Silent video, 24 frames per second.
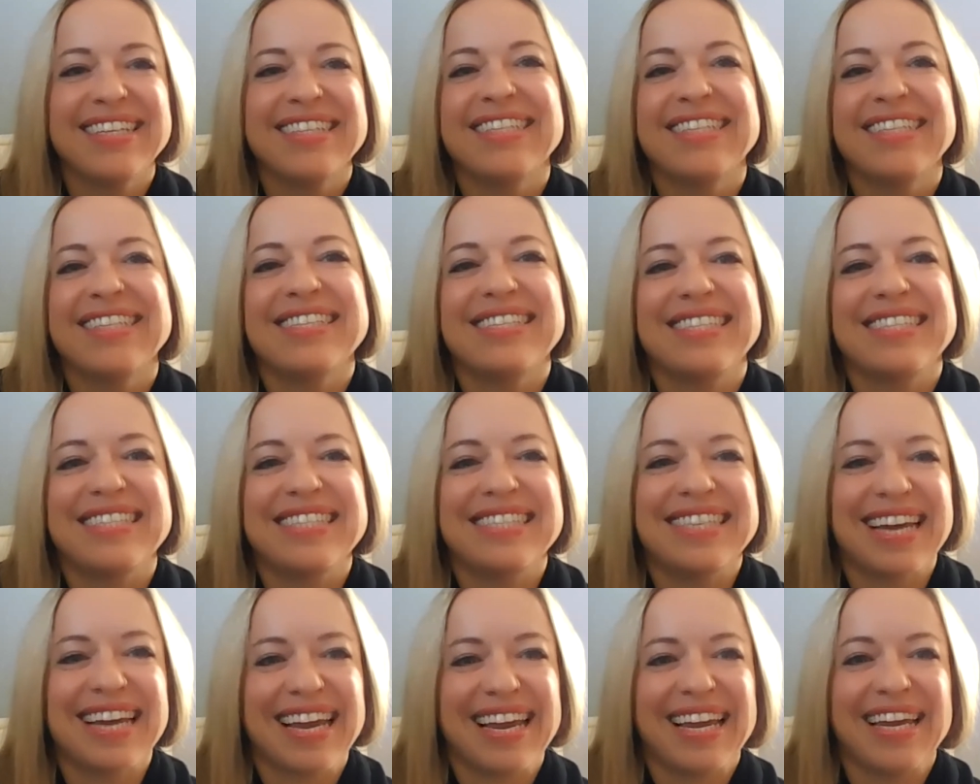
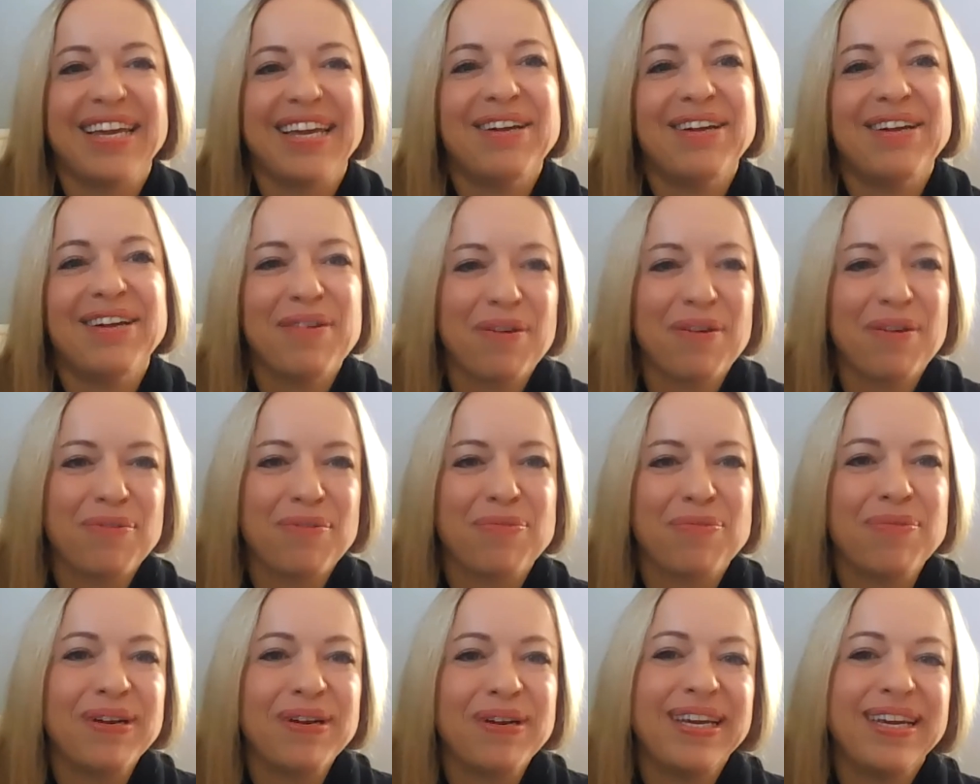Today,
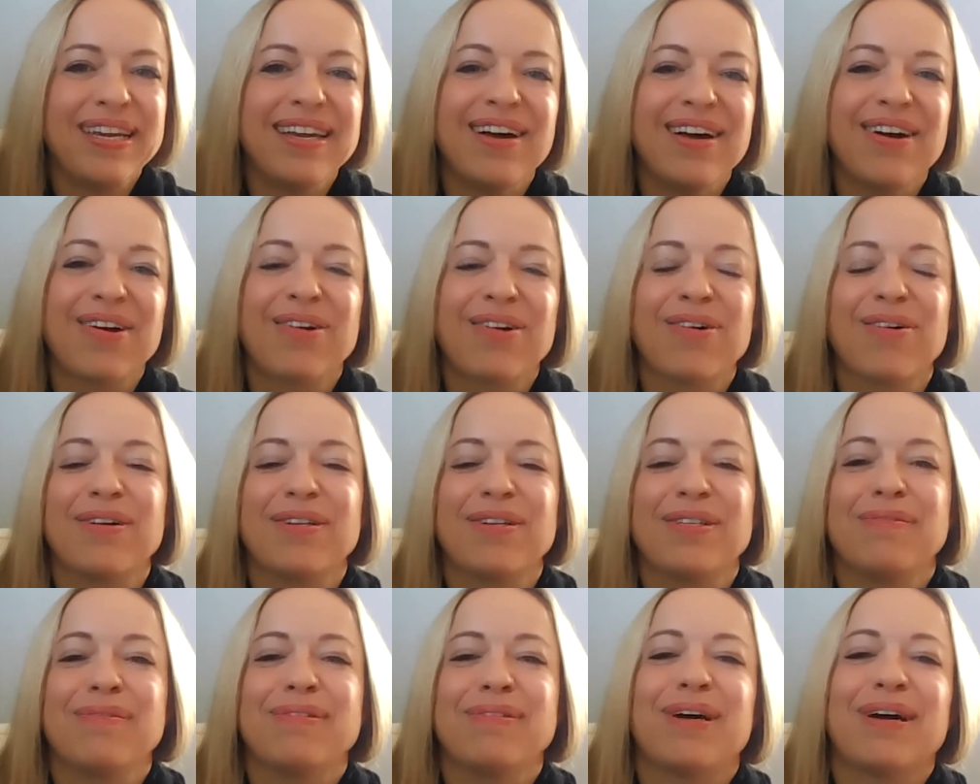we are going
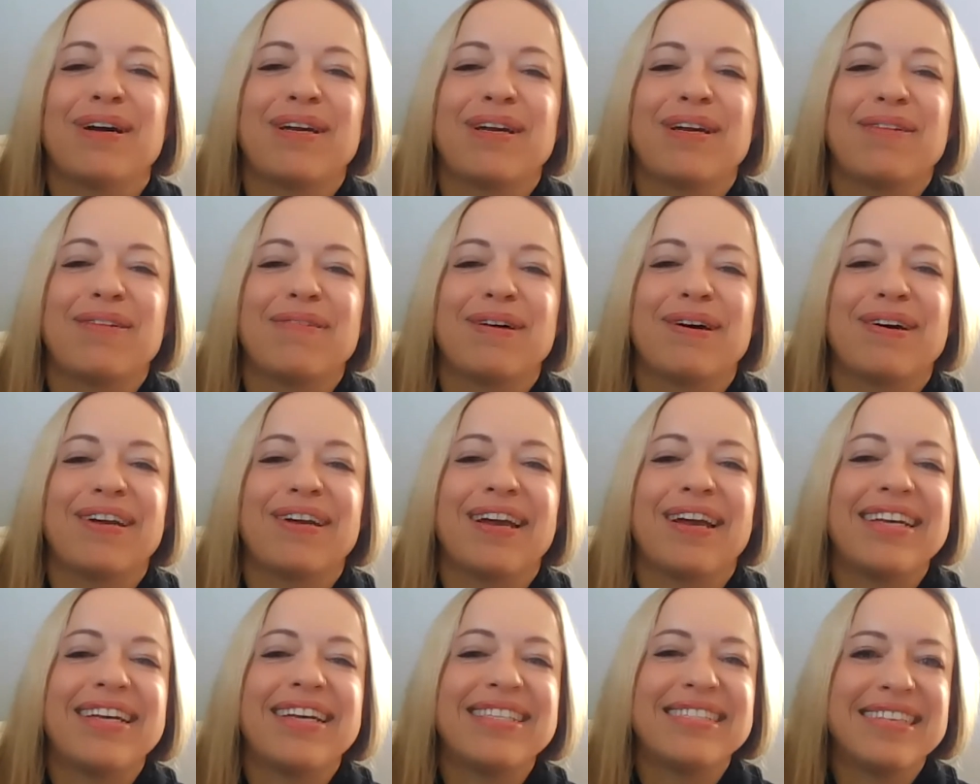to be talking about
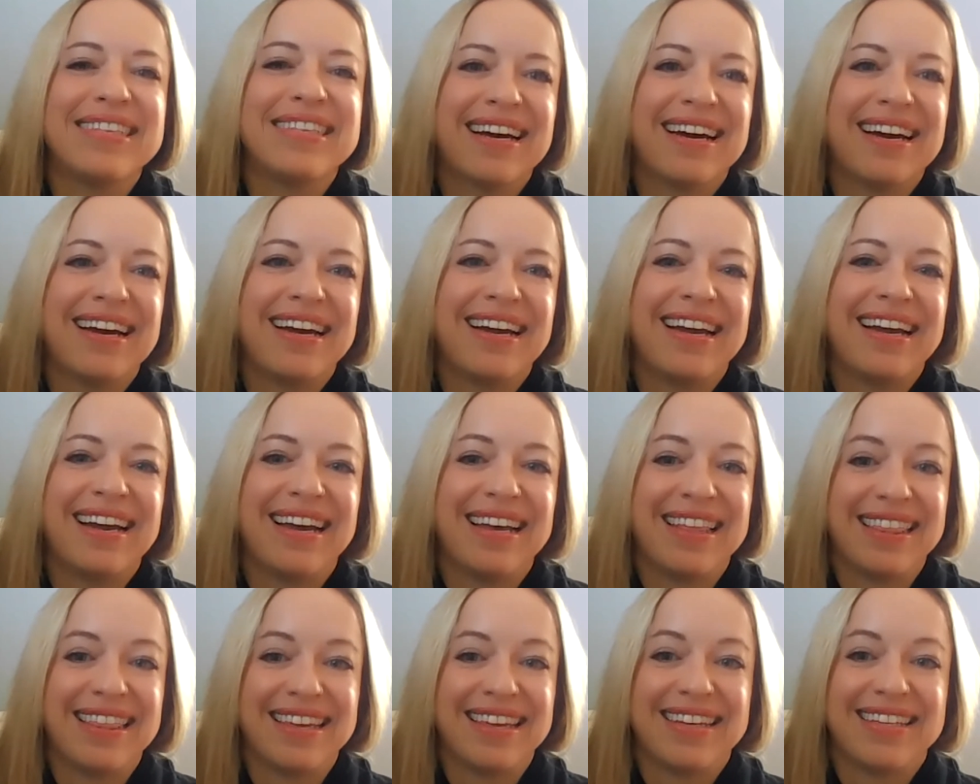SEI
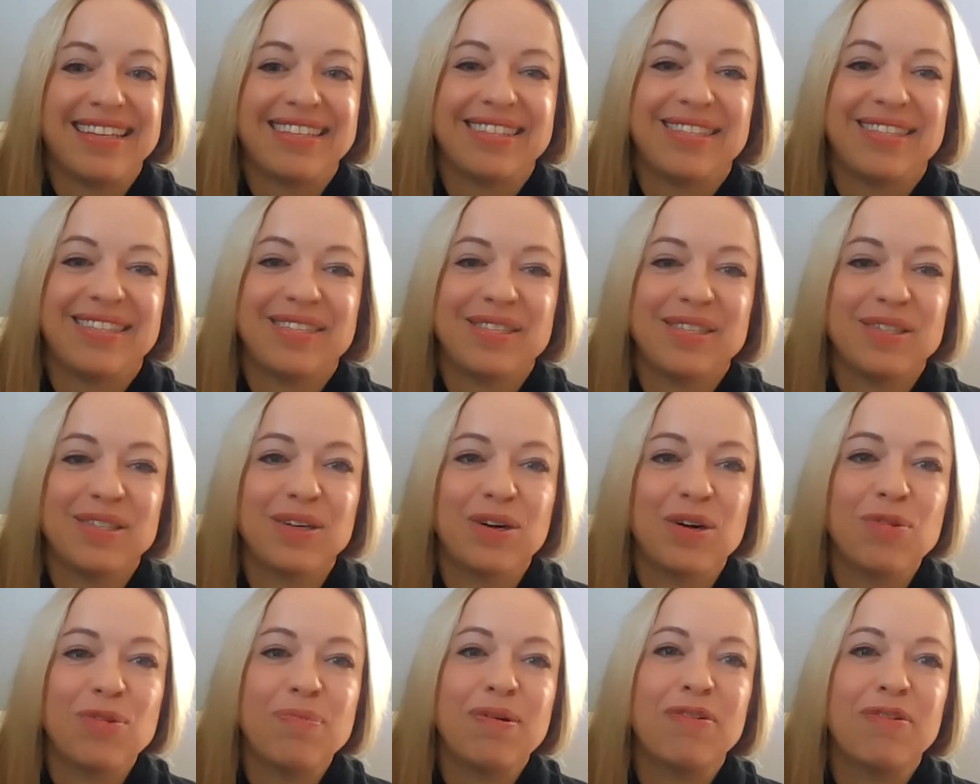ethics,
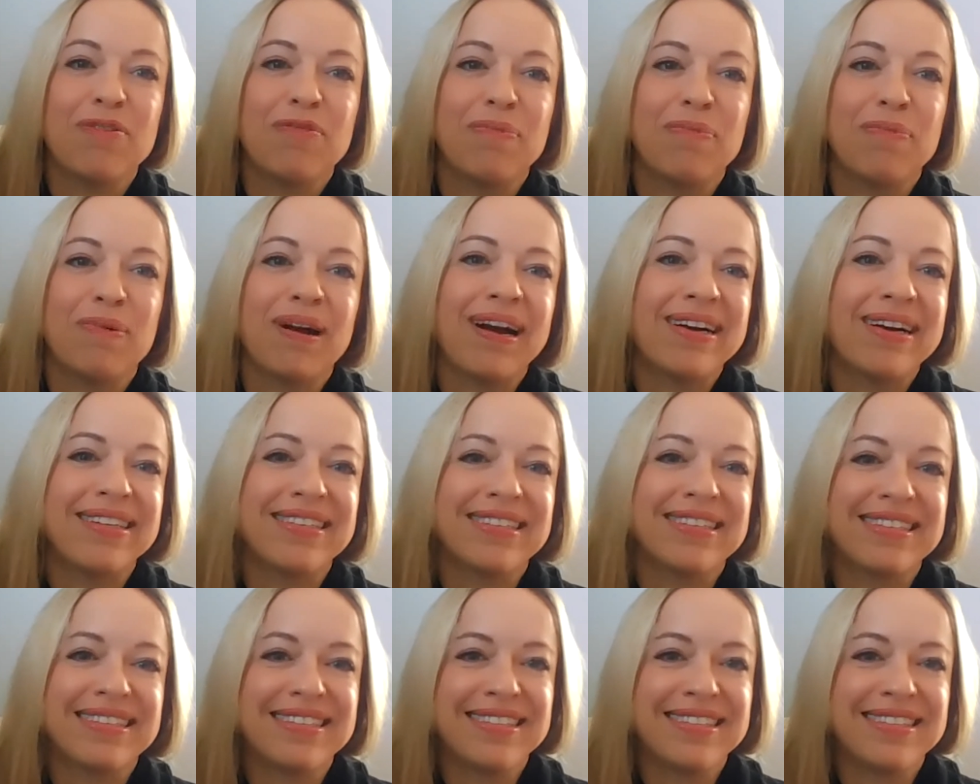scope of
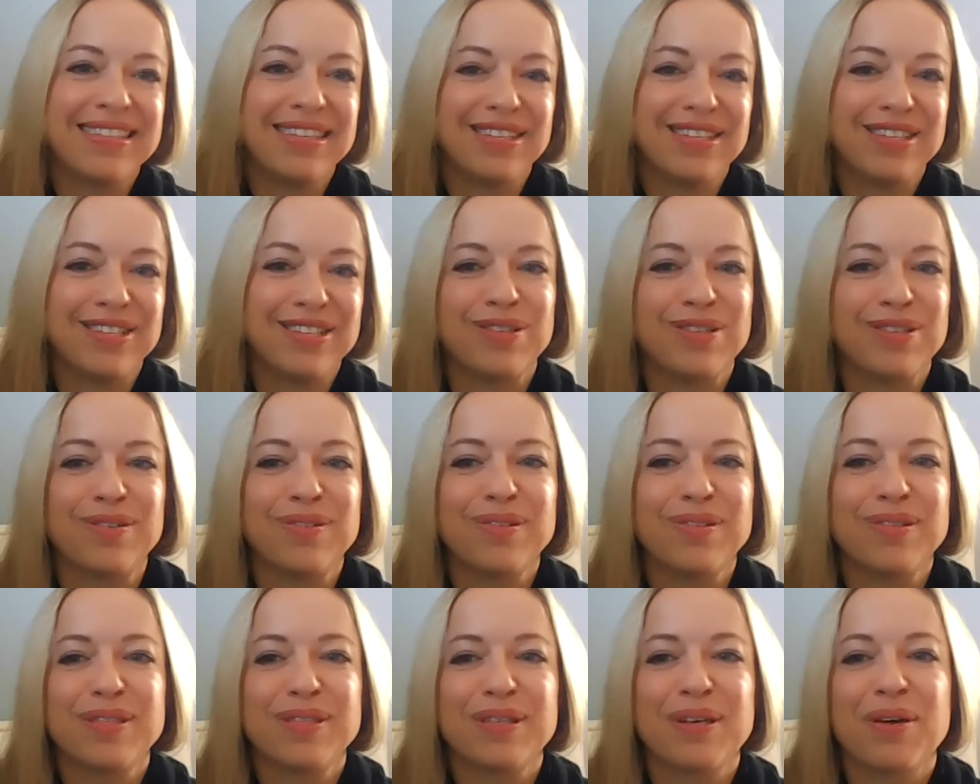practice
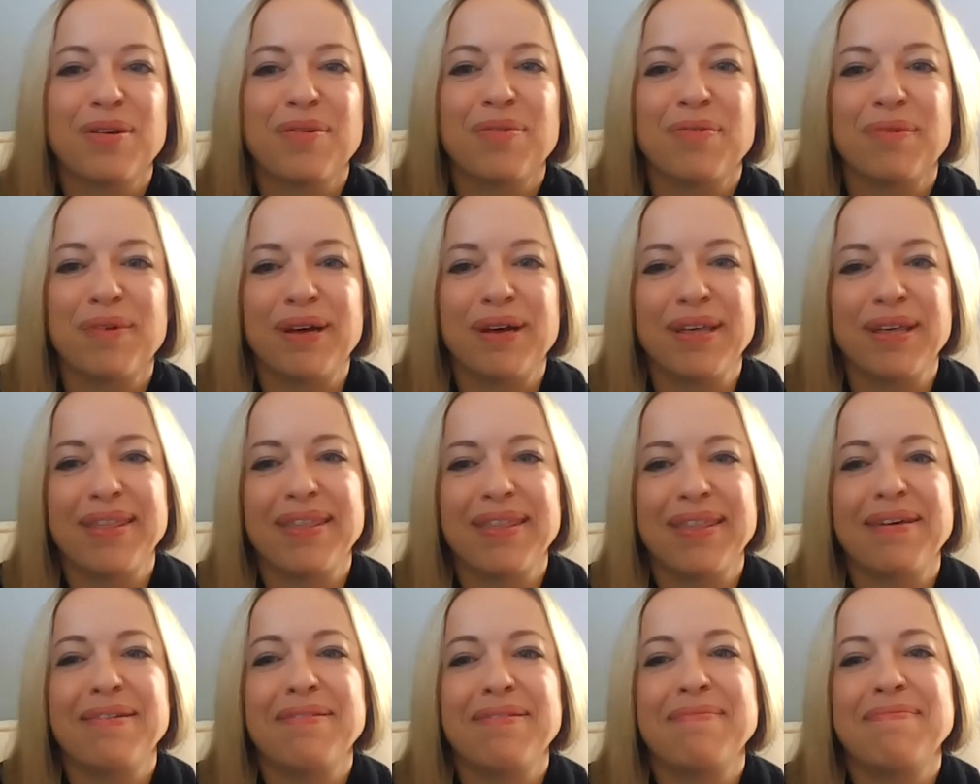issues with
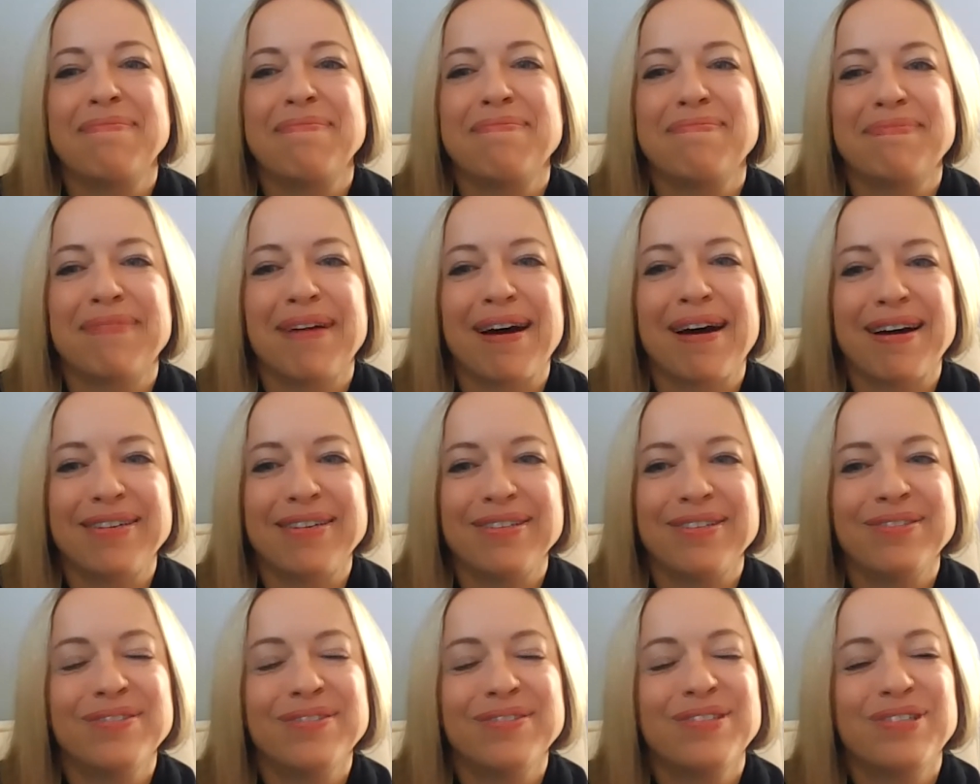
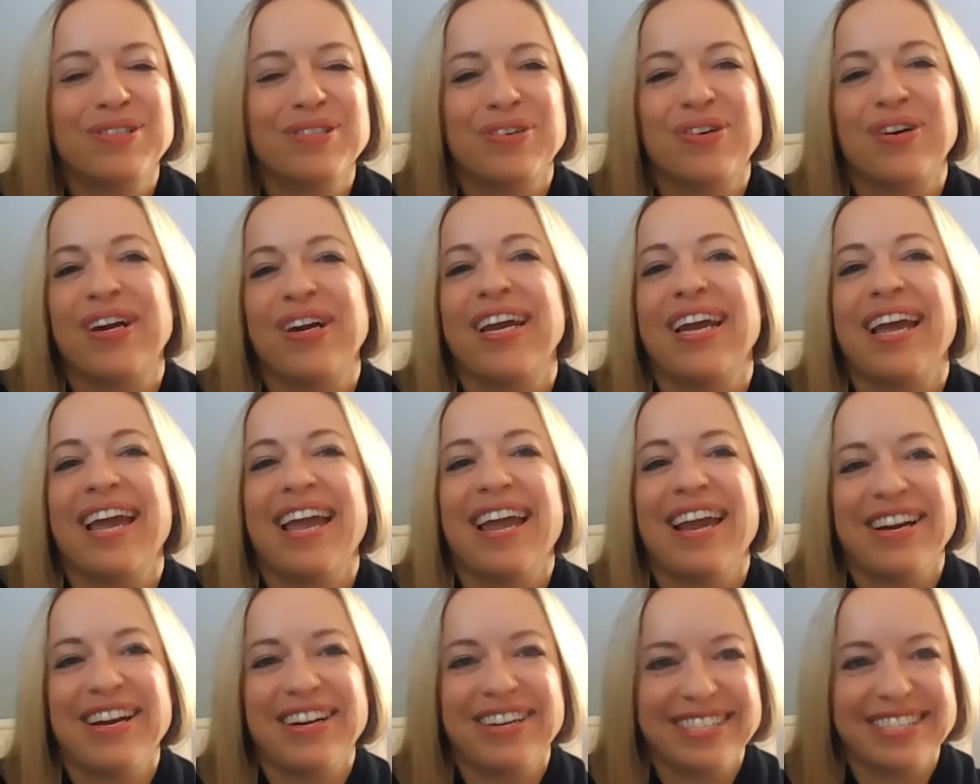Bhanu Joy
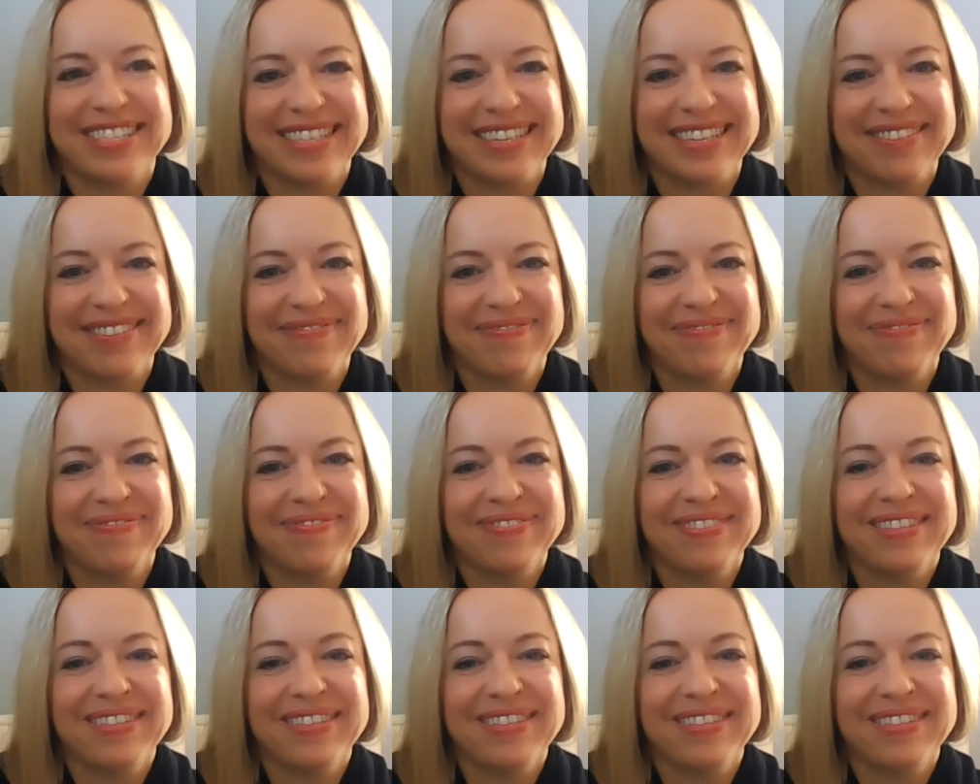Harrison.